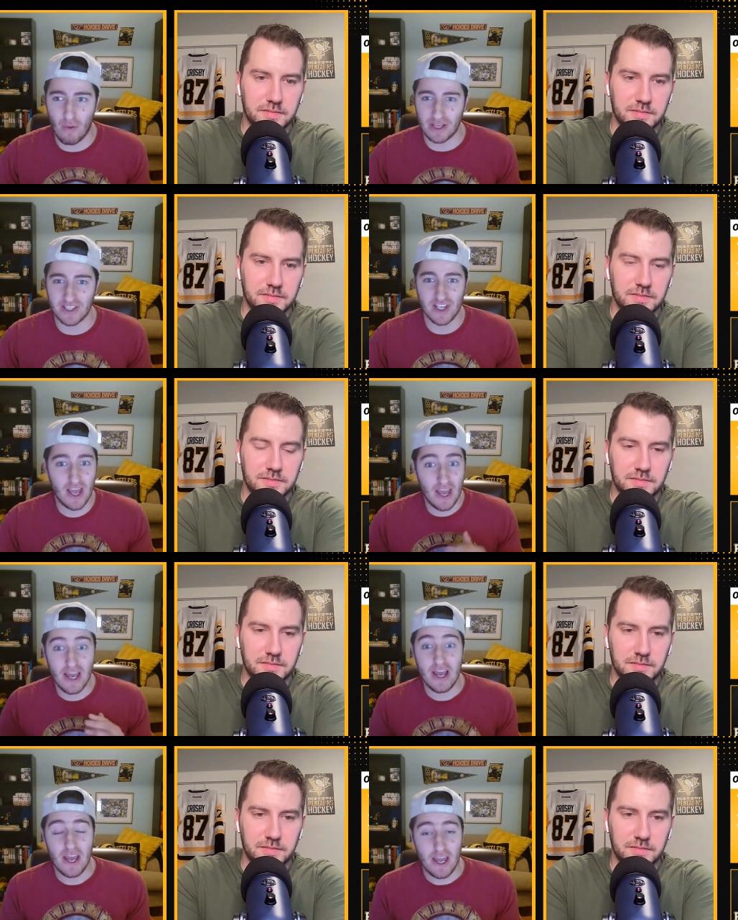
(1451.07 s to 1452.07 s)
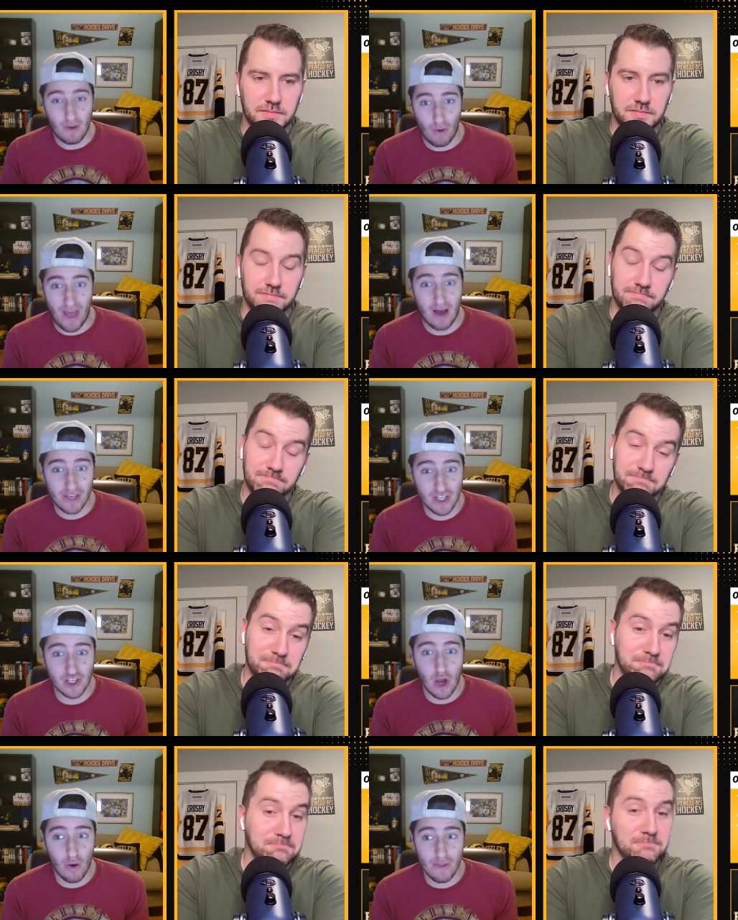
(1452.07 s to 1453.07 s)
Speaker 1: points. With how he's
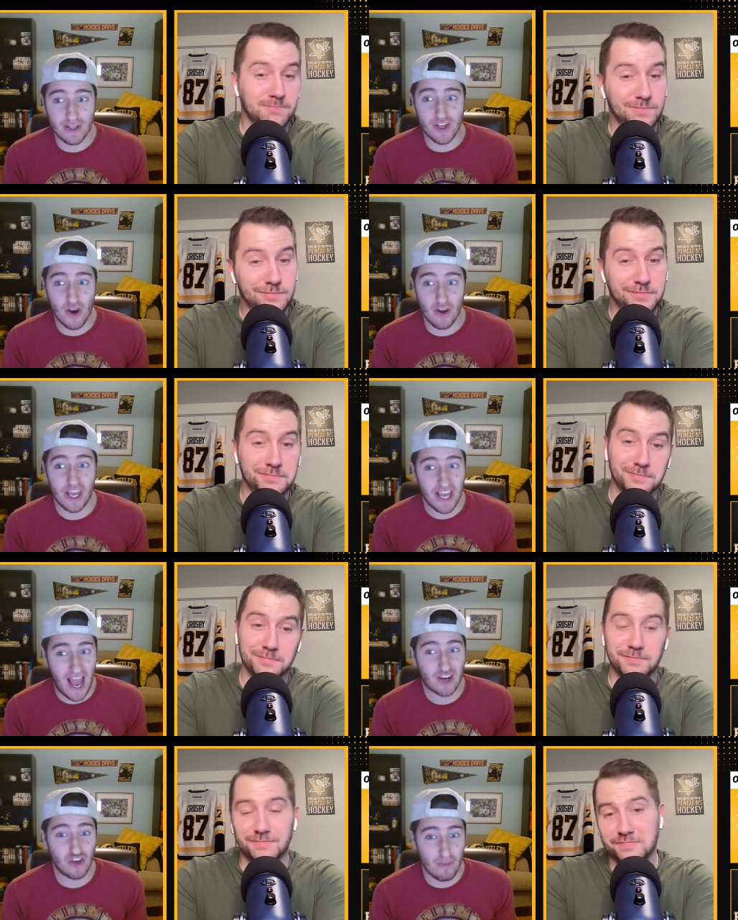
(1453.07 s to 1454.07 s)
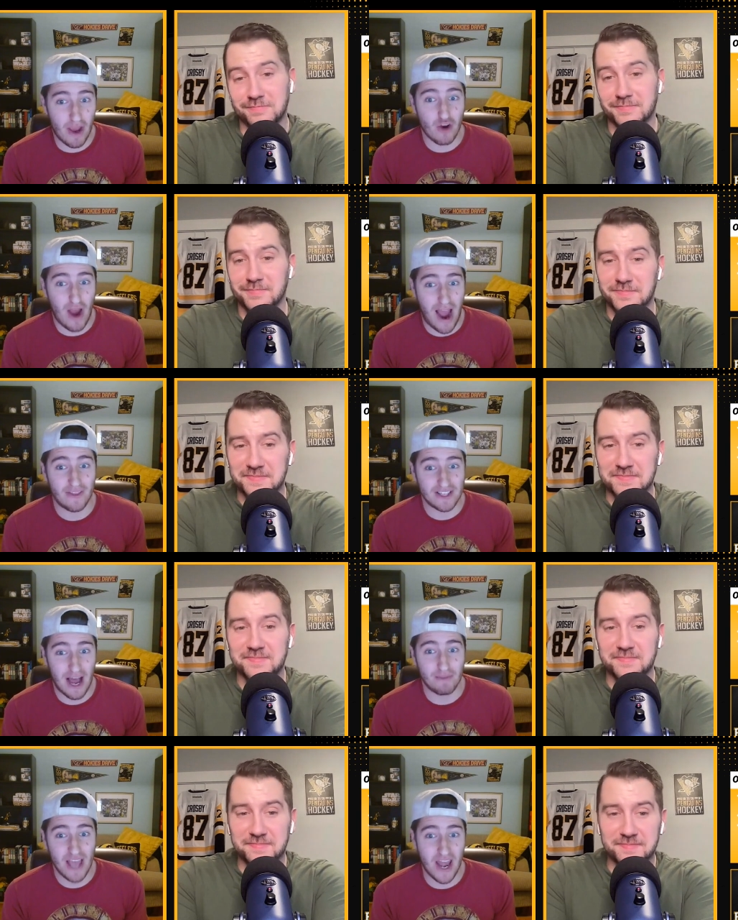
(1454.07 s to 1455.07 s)
going this year, he actually might crack the
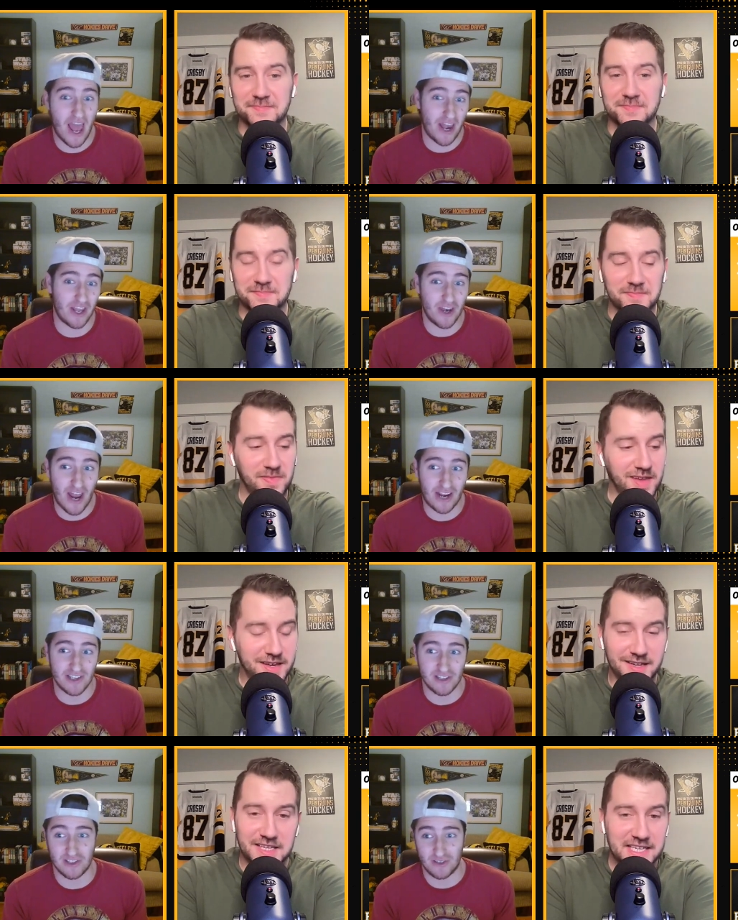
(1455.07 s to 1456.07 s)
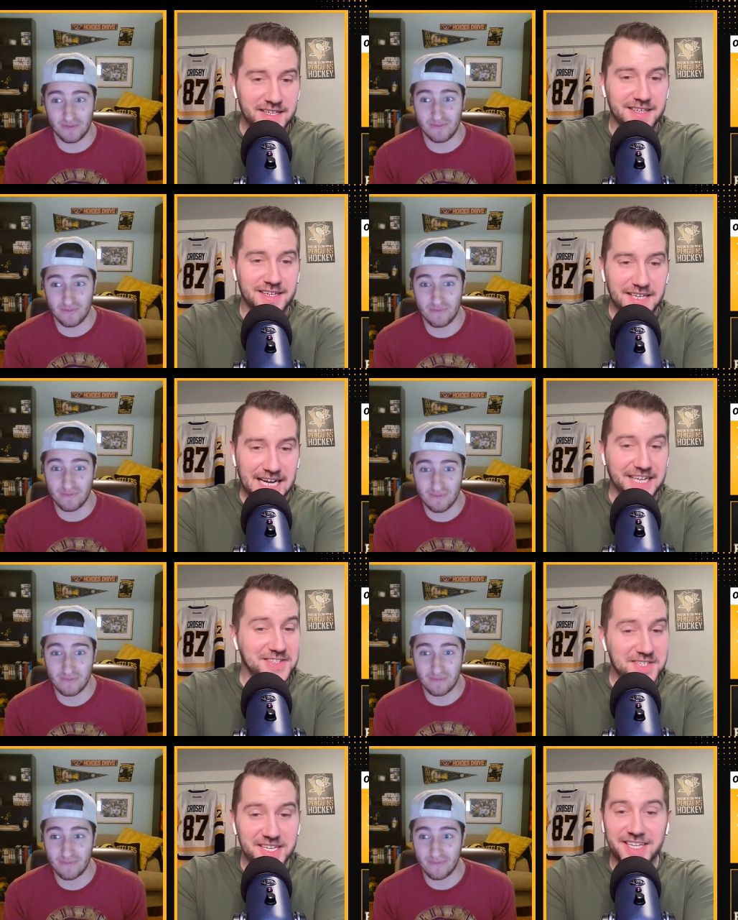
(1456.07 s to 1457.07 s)
top ten heading into next season.
Speaker 2: I could
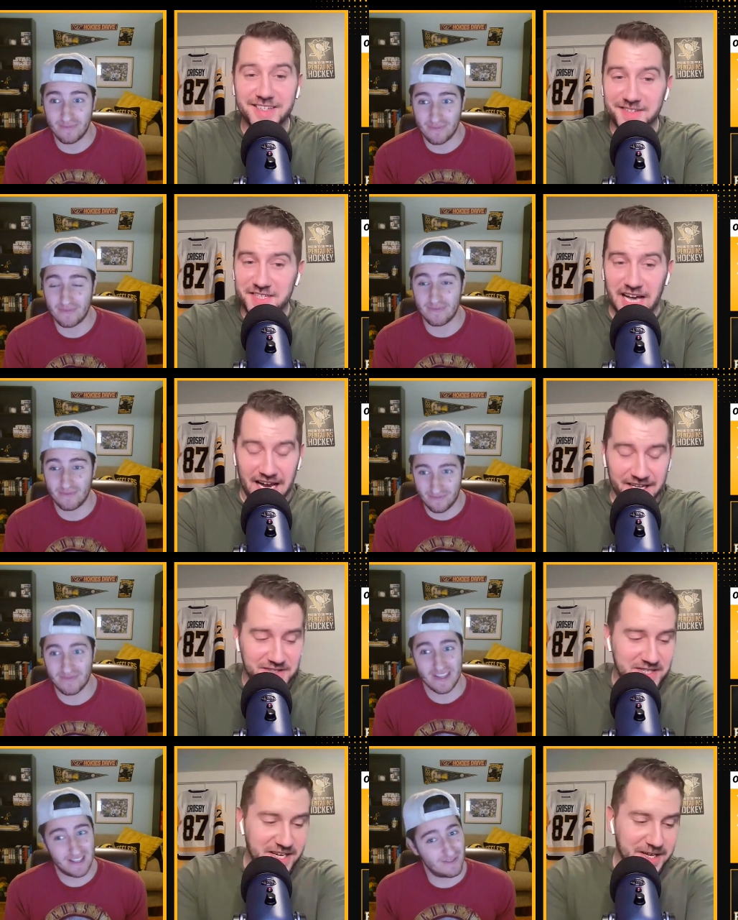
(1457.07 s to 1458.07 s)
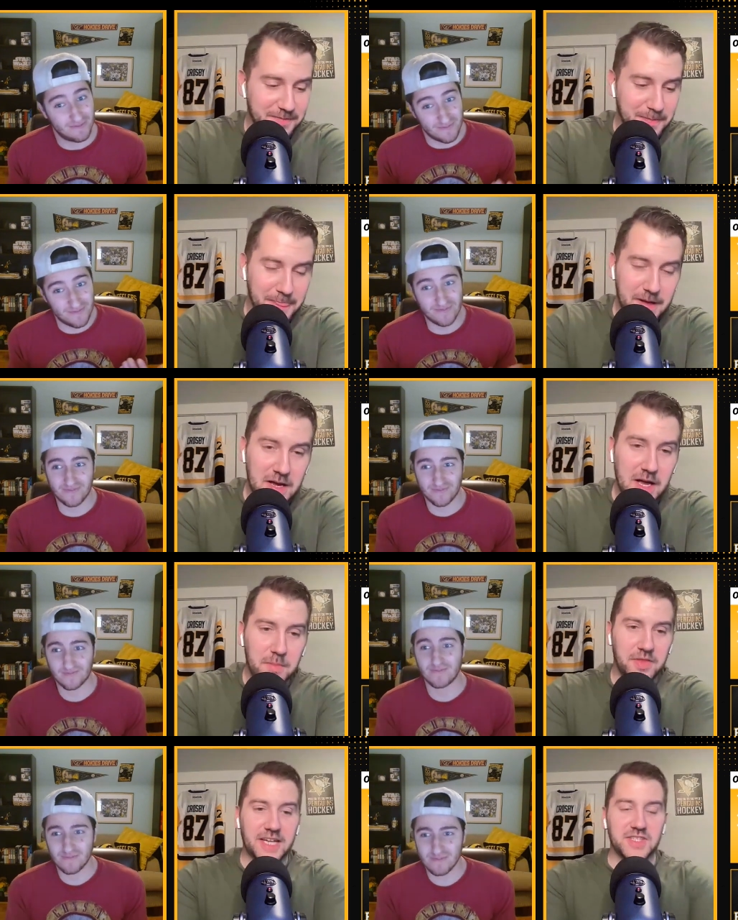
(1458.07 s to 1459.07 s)
see it. I could see it.
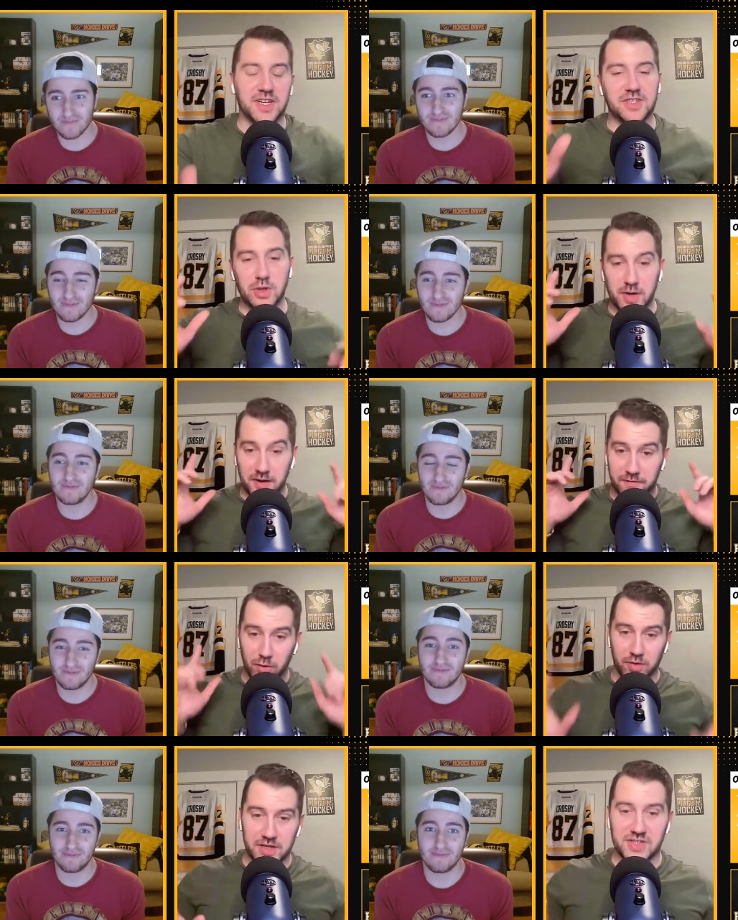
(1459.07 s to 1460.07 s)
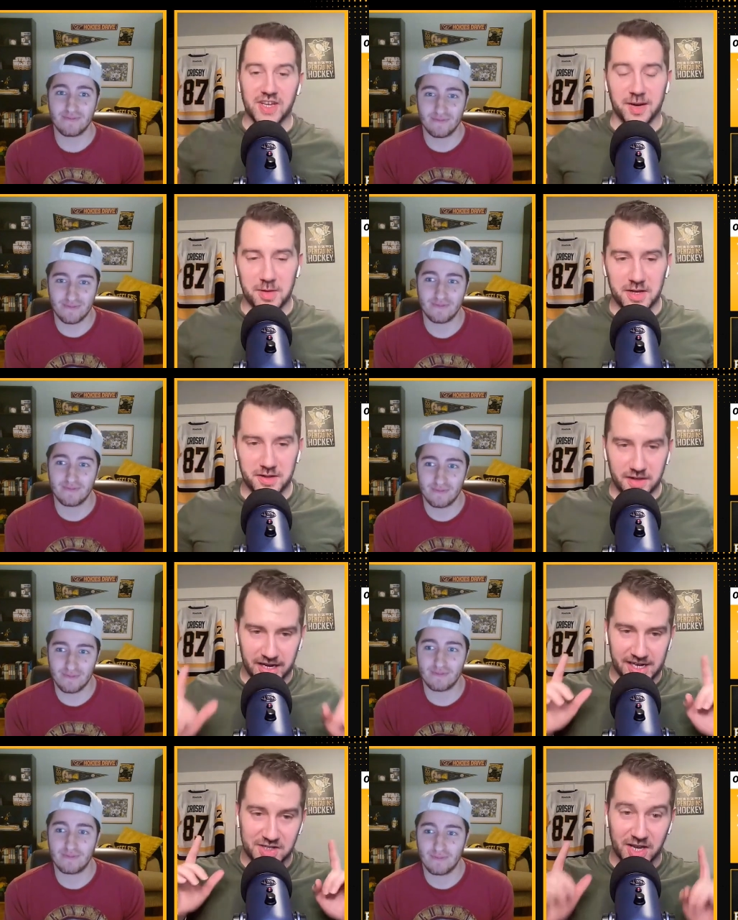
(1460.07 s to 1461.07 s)
But that is going to do it for this segment. Like
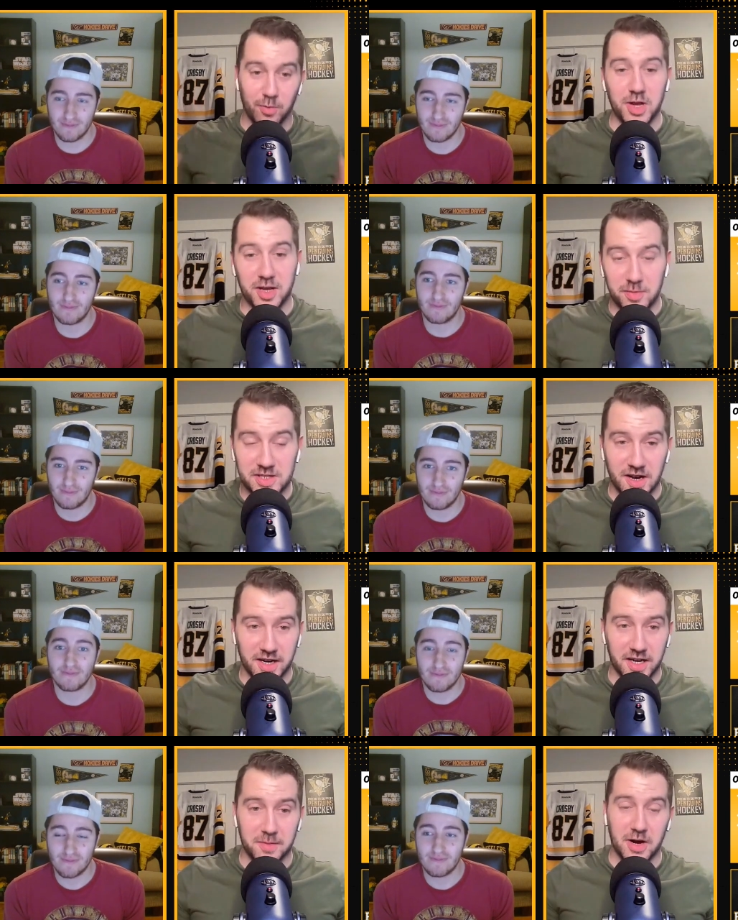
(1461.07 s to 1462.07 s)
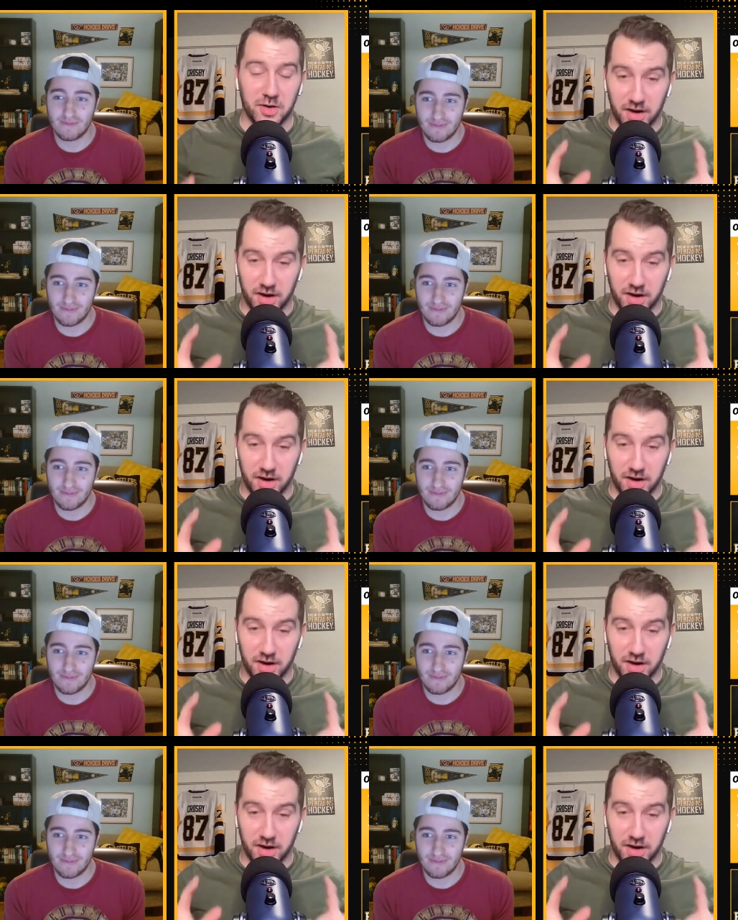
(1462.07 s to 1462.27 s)
I said, we could be talking about